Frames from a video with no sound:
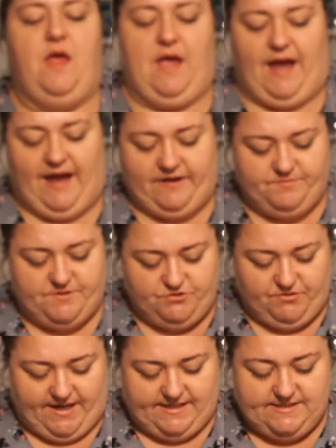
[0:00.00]
I have been
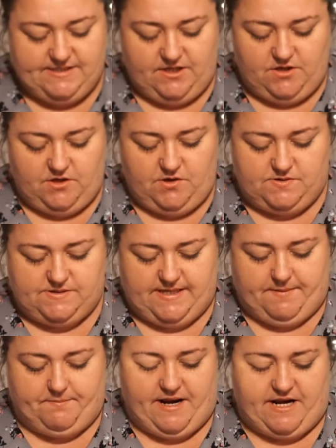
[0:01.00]
trying to use
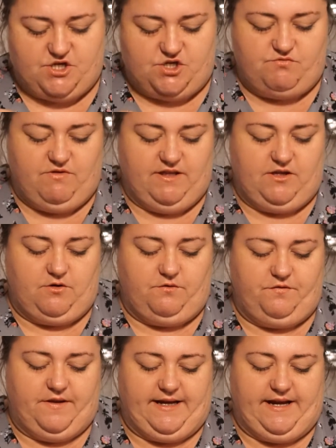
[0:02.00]
it, but I really don't
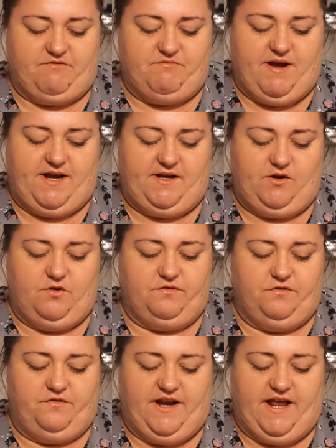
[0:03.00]
feel like I've made
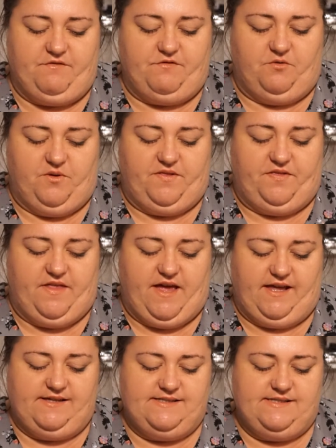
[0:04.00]
enough of an effort with
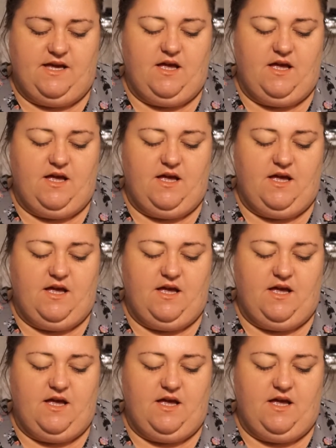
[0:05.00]
this.